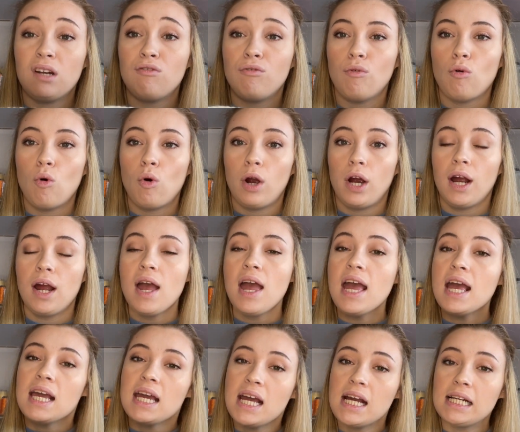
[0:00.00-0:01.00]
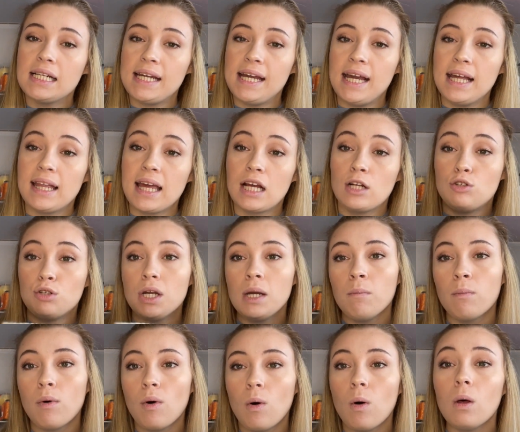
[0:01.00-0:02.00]
for candy, like a
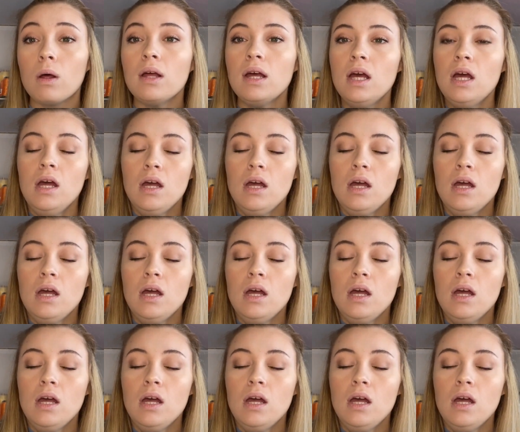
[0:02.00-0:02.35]
treat bowl,